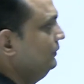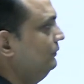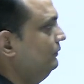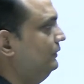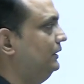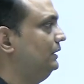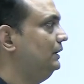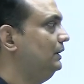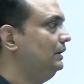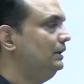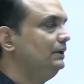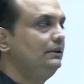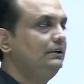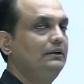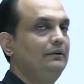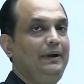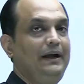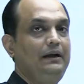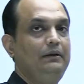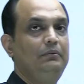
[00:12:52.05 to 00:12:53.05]
ovale,
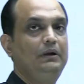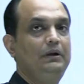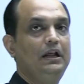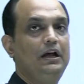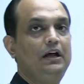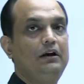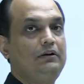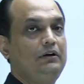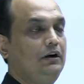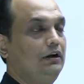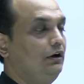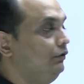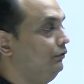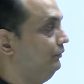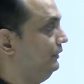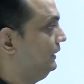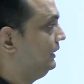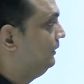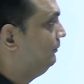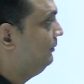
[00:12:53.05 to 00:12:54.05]
the mandibular now
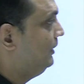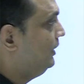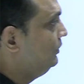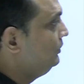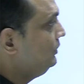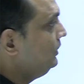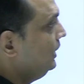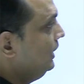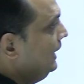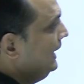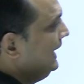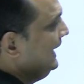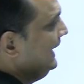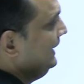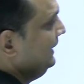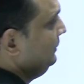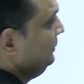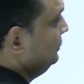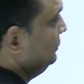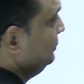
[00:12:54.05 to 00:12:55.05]
will come out,
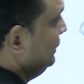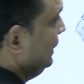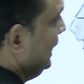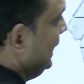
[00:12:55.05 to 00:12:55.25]
and you